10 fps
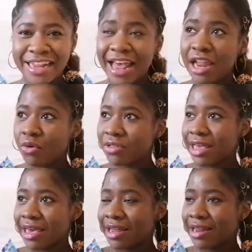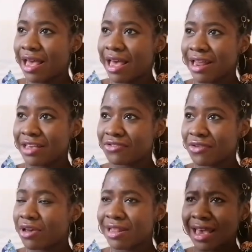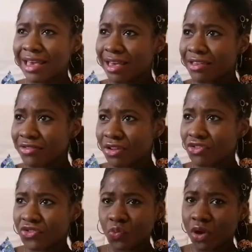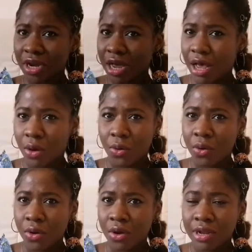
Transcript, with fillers: and then I looked again and I saw like it's not just one cow,